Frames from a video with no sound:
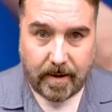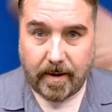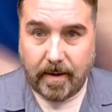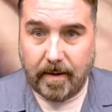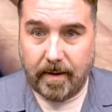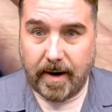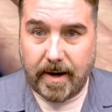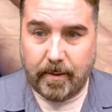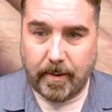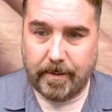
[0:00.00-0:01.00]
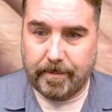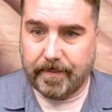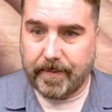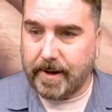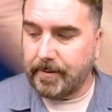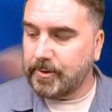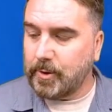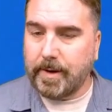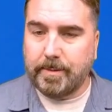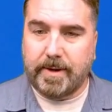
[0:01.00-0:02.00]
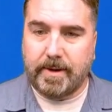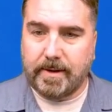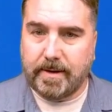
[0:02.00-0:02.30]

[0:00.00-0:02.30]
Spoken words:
Alright, well, thank you for joining me.